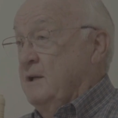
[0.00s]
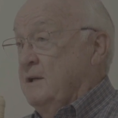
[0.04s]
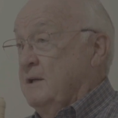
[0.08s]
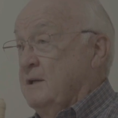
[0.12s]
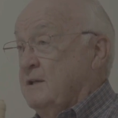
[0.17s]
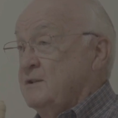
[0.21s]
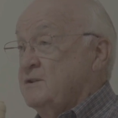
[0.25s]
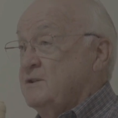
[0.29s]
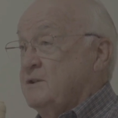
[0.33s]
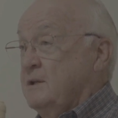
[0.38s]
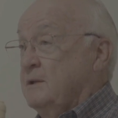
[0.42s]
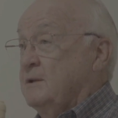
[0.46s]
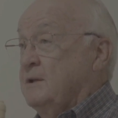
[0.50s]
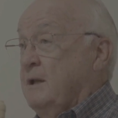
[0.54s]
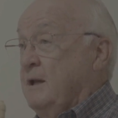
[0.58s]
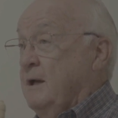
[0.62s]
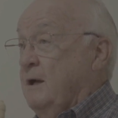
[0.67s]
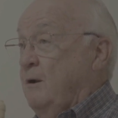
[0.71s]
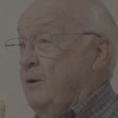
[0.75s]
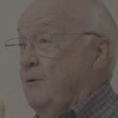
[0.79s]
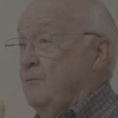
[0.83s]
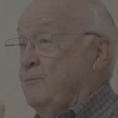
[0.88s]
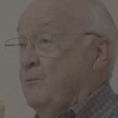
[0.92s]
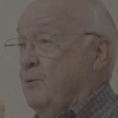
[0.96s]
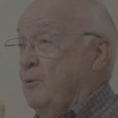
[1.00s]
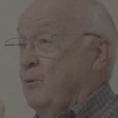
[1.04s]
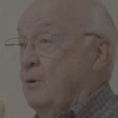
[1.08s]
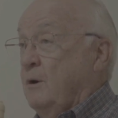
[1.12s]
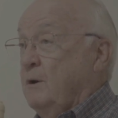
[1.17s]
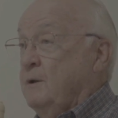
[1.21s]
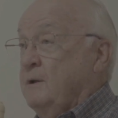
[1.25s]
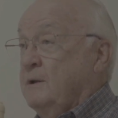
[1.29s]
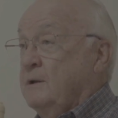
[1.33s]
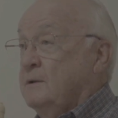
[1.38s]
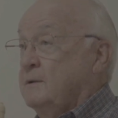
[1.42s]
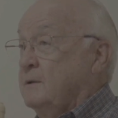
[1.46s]
us in
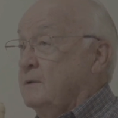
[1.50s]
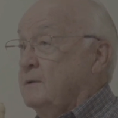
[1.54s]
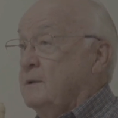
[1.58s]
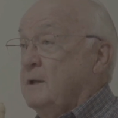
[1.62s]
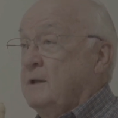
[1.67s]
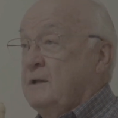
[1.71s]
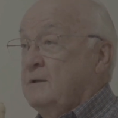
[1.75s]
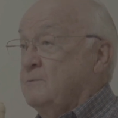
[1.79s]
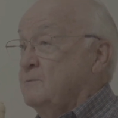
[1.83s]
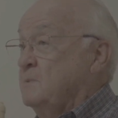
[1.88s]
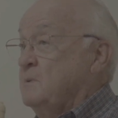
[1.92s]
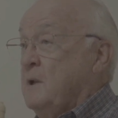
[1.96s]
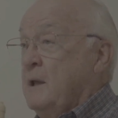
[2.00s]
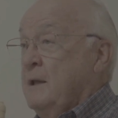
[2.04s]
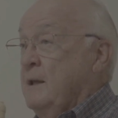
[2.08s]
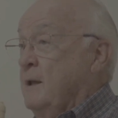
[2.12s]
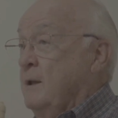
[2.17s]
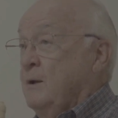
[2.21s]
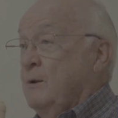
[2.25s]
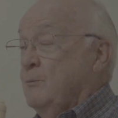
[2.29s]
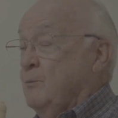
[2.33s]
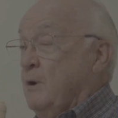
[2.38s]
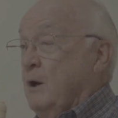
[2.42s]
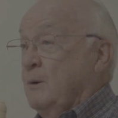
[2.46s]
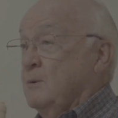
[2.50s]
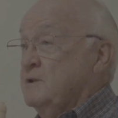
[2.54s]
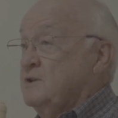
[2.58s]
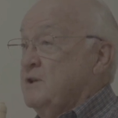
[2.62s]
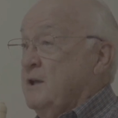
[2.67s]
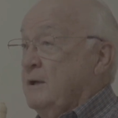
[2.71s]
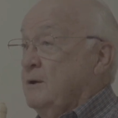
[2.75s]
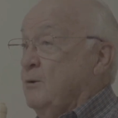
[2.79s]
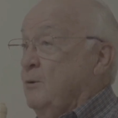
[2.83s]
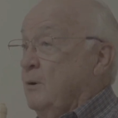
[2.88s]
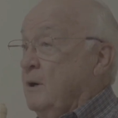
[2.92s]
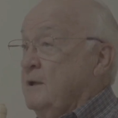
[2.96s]
California, and we always
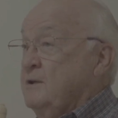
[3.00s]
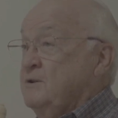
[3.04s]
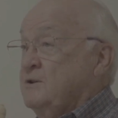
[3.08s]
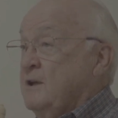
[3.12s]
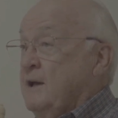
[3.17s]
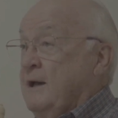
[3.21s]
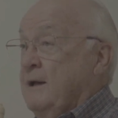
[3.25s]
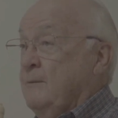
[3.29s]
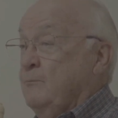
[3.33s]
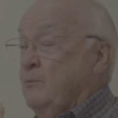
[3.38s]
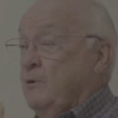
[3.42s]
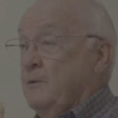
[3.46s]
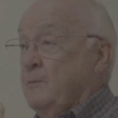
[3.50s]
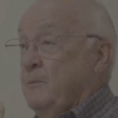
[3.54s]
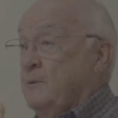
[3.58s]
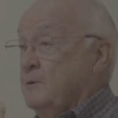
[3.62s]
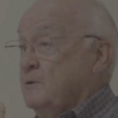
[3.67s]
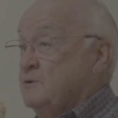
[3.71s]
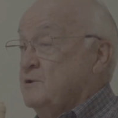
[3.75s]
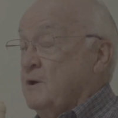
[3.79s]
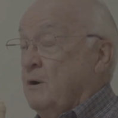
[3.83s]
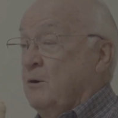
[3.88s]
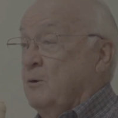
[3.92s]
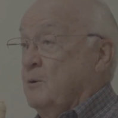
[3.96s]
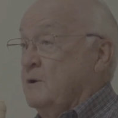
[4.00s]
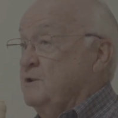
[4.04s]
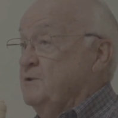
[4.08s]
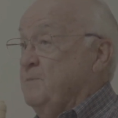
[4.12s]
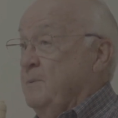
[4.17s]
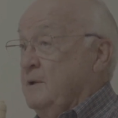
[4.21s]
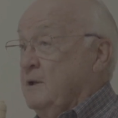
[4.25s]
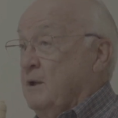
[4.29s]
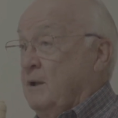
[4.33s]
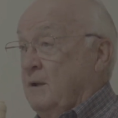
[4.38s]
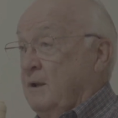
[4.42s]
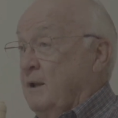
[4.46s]
had a great time with him. He's always
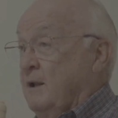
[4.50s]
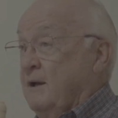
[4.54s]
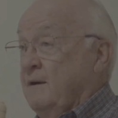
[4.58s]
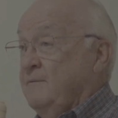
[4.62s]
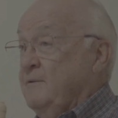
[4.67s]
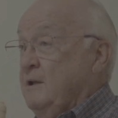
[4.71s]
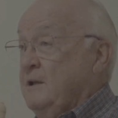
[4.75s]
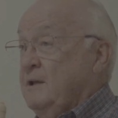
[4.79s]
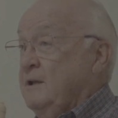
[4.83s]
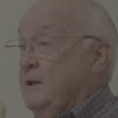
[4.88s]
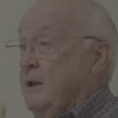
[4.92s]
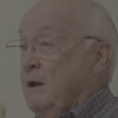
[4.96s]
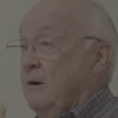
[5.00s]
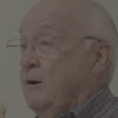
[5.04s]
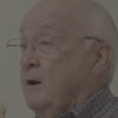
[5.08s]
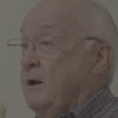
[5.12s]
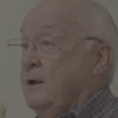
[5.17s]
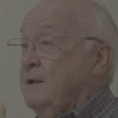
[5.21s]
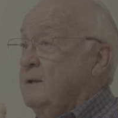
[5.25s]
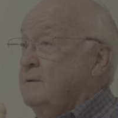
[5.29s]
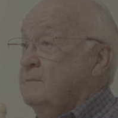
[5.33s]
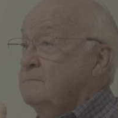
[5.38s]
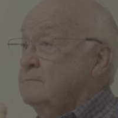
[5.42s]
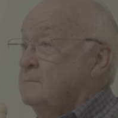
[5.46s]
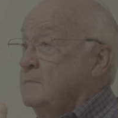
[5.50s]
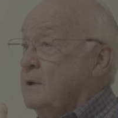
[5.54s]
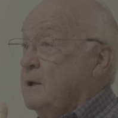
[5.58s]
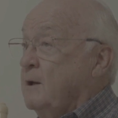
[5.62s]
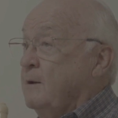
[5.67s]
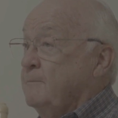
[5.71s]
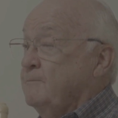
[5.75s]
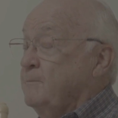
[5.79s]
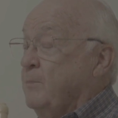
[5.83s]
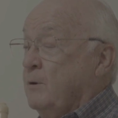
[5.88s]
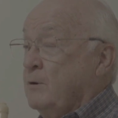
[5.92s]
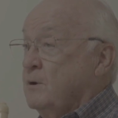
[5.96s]
been a loving, caring
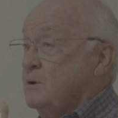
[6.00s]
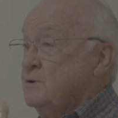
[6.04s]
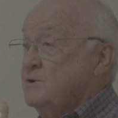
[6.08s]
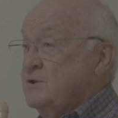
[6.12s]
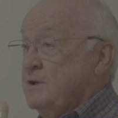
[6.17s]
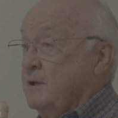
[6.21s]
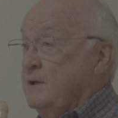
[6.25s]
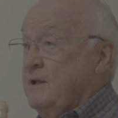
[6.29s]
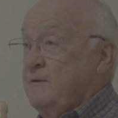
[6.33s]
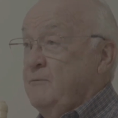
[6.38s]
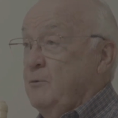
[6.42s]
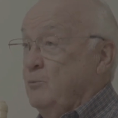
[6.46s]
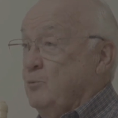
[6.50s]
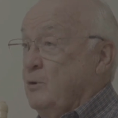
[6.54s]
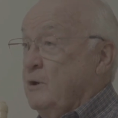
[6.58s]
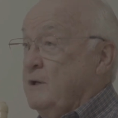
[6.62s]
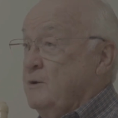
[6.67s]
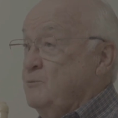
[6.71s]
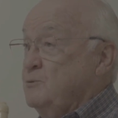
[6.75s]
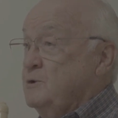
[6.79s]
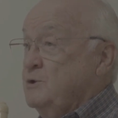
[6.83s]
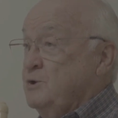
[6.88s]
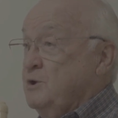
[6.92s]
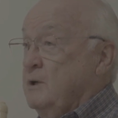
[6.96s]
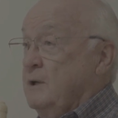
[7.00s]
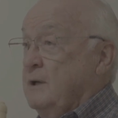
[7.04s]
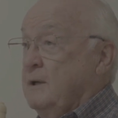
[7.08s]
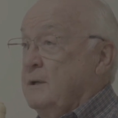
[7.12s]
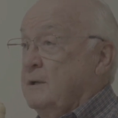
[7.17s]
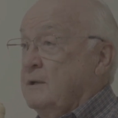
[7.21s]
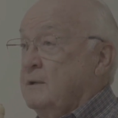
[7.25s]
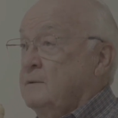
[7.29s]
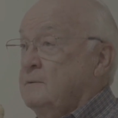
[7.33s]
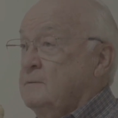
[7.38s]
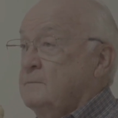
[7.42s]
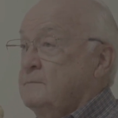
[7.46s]
person, even when he was
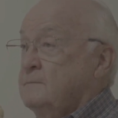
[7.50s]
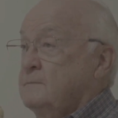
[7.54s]
young.